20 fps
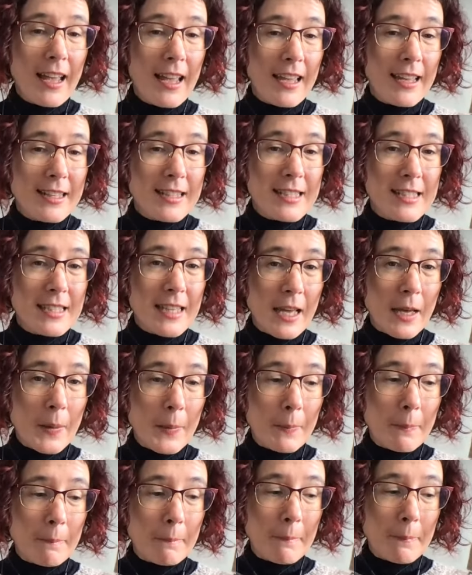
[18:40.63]
it's,
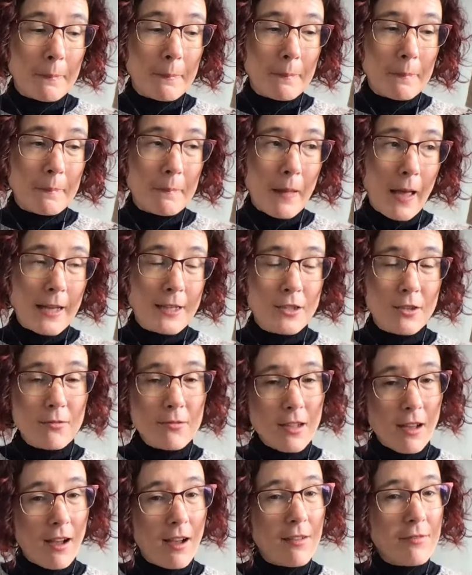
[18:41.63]
um, I
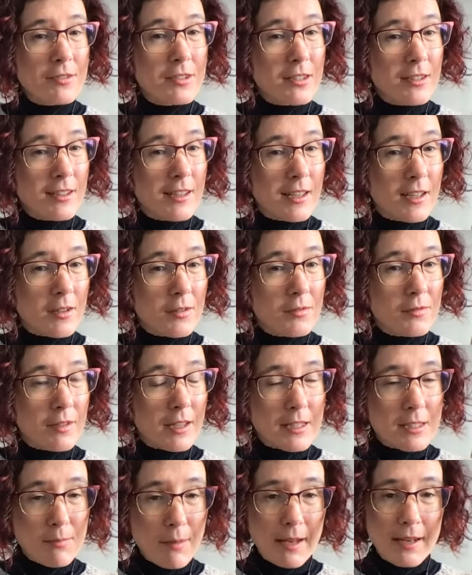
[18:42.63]
don't often give
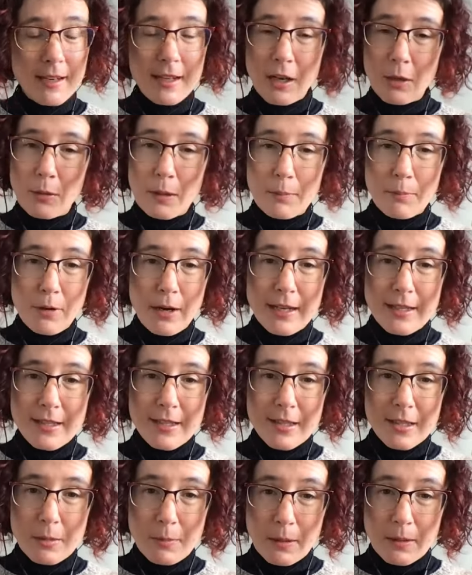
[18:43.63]
as many glowing
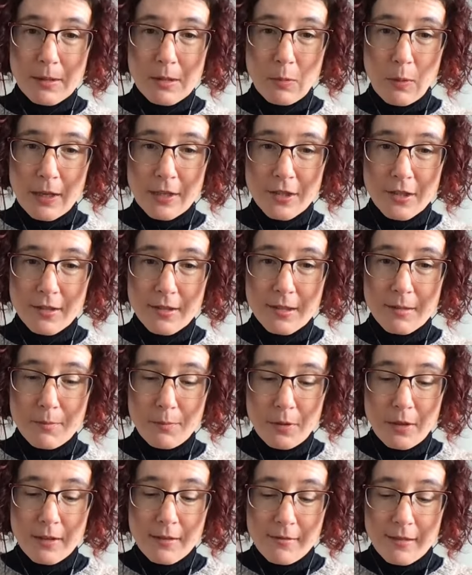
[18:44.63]
praises about sweaters,
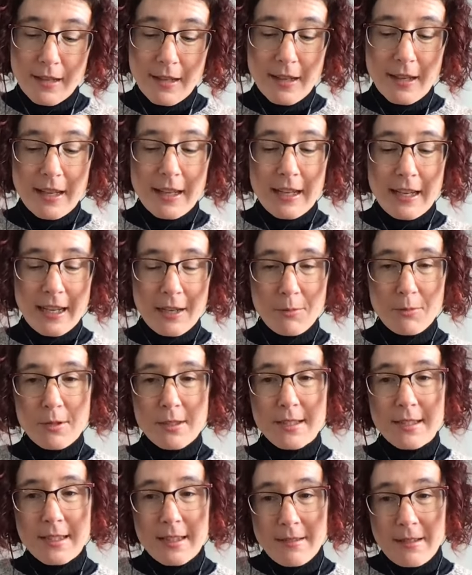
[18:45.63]
but it
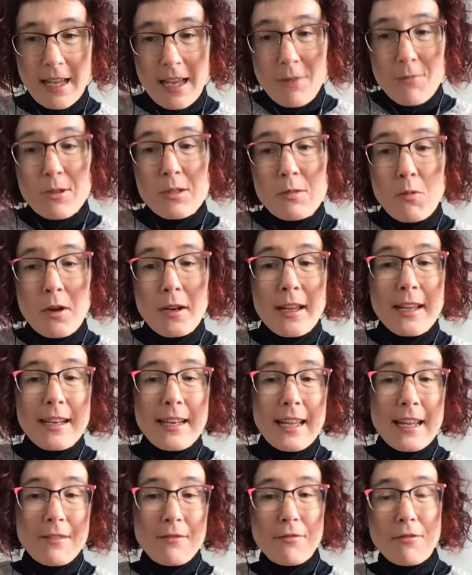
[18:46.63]
was it was one I
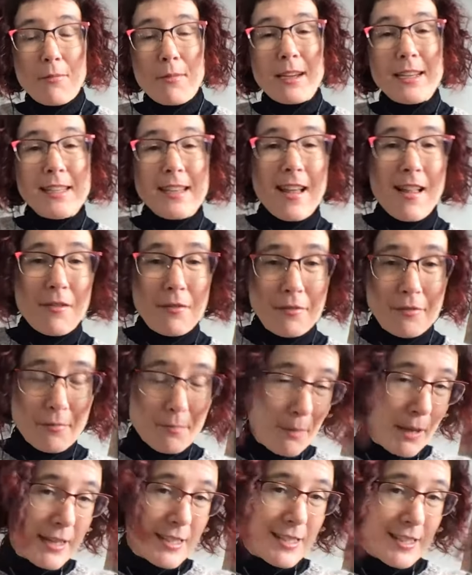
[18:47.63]
knit for myself.
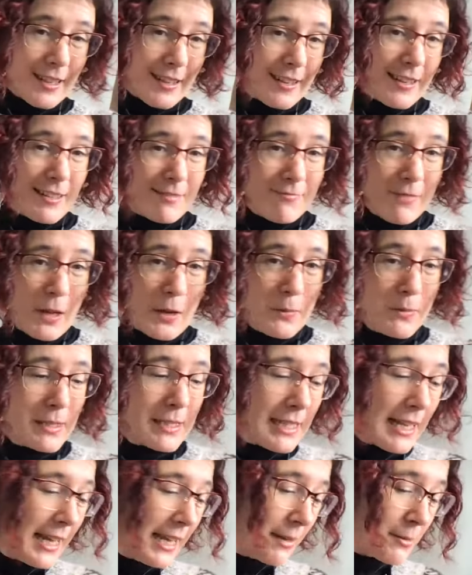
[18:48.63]
Basically, it
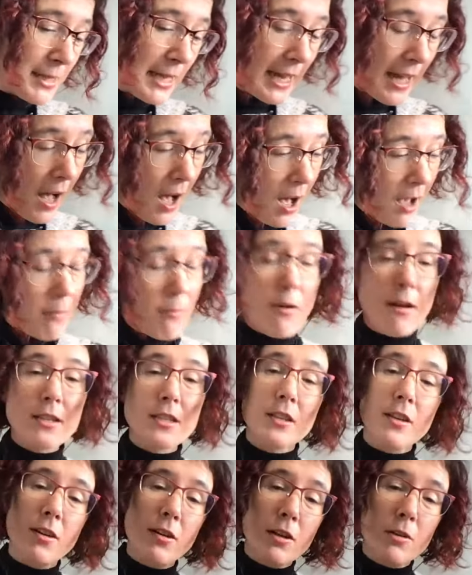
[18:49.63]
was like I was like I
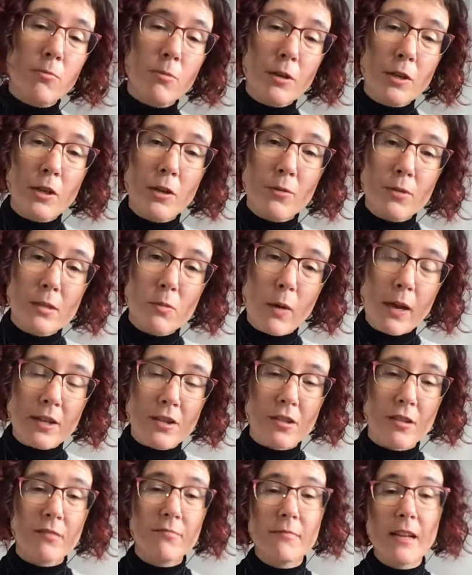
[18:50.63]
want a color work yoke
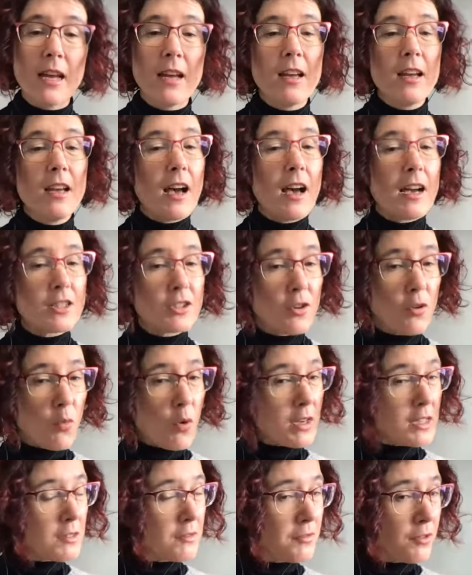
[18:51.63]
sweater I don't
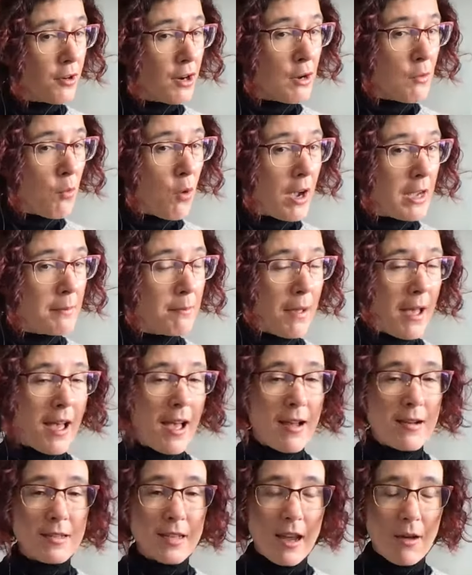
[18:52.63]
want a very wide
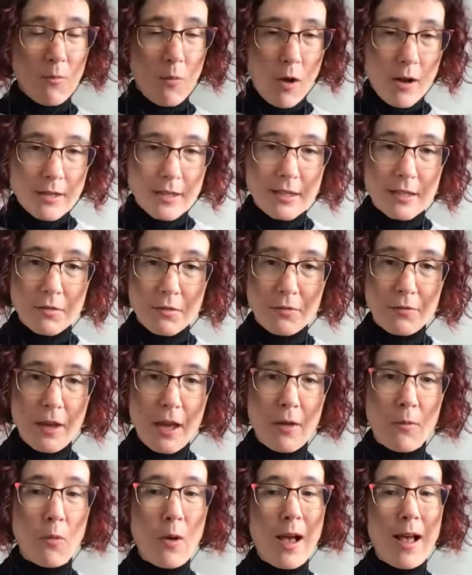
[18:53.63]
band. I want it to
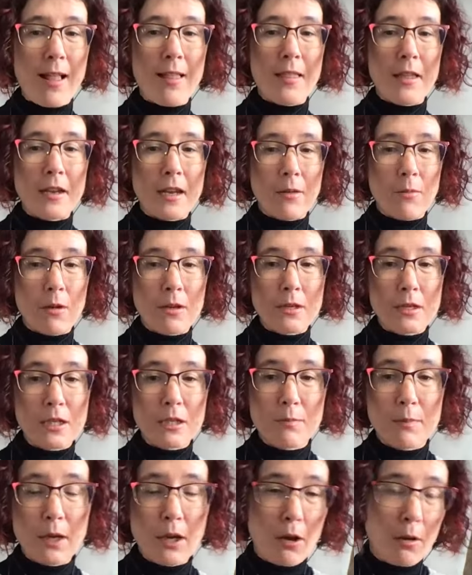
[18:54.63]
fit well and I want it
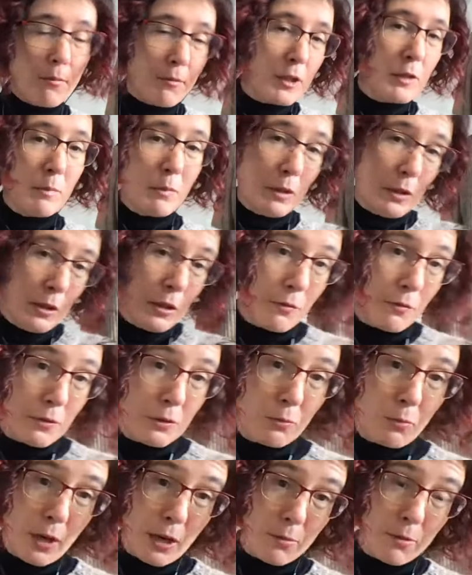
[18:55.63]
to be comfortable enough
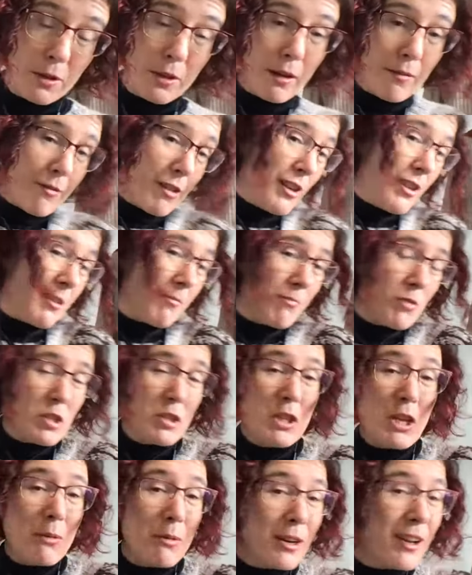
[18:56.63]
to wear with everything.
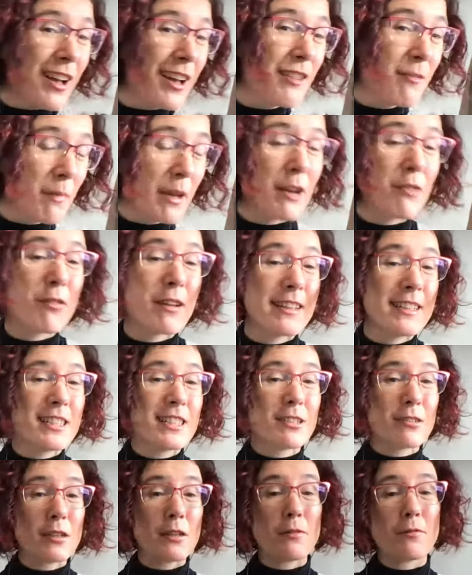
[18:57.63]
So they were kind of my
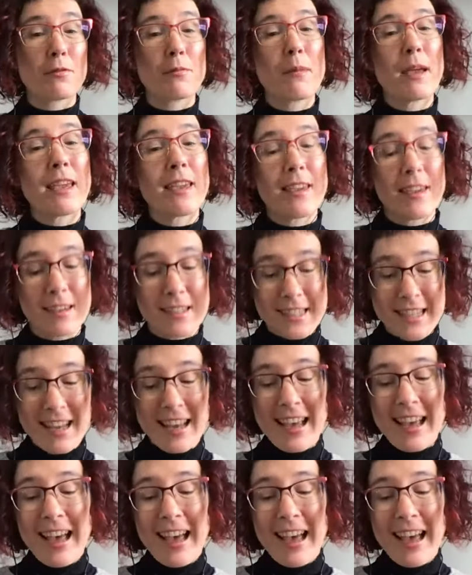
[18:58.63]
criteria for making it.